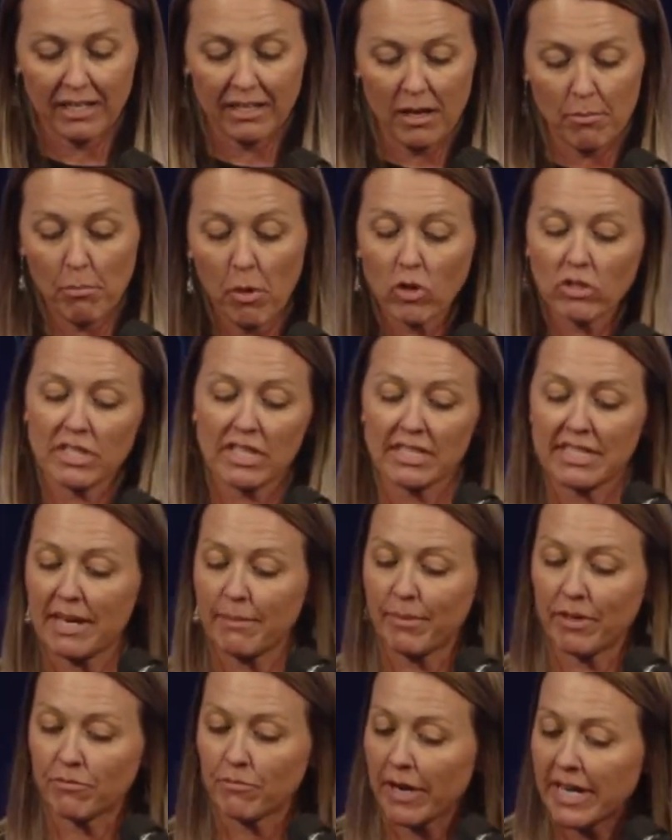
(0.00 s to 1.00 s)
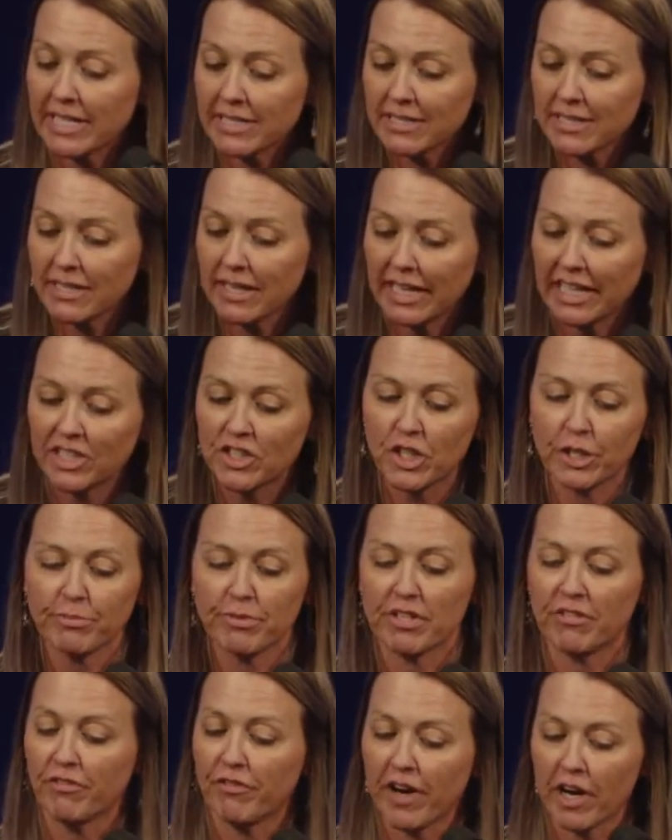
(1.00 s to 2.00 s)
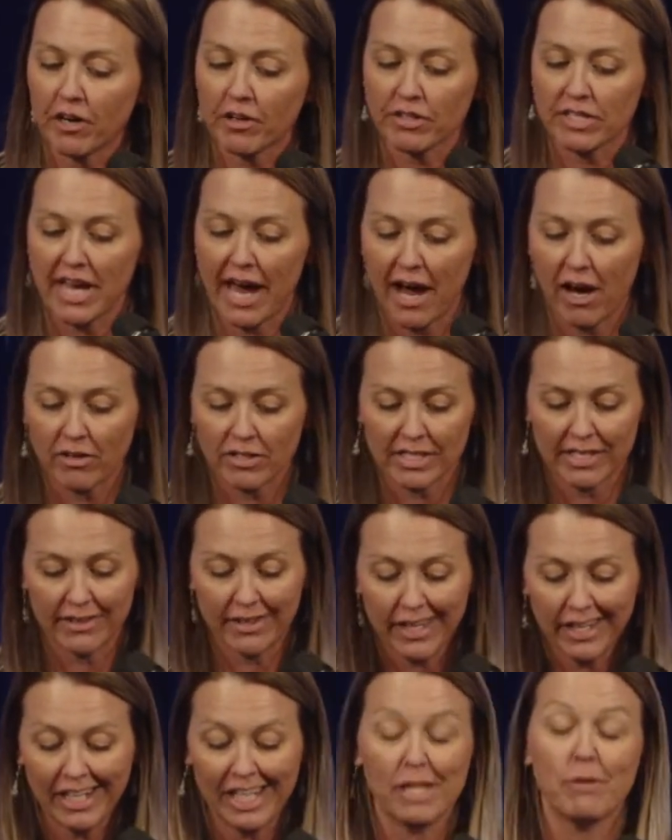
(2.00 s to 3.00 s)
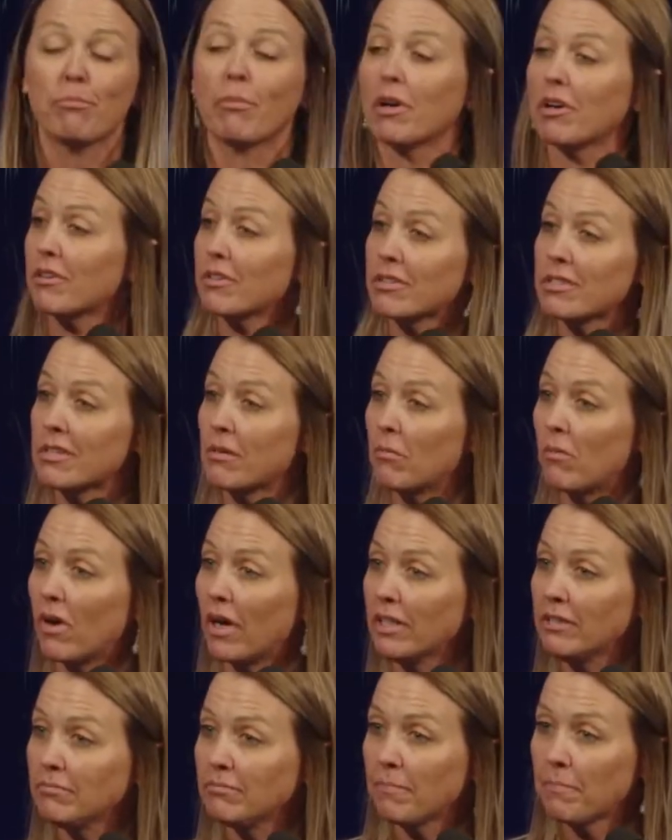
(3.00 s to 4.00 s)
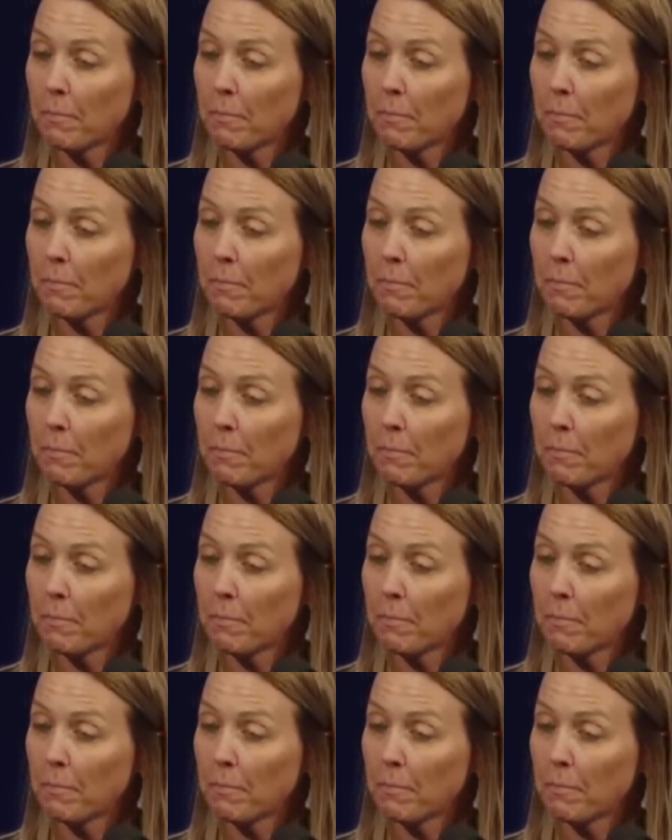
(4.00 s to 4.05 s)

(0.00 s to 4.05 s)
Moses had been raised in Egypt in Pharaoh's house and then he murdered someone.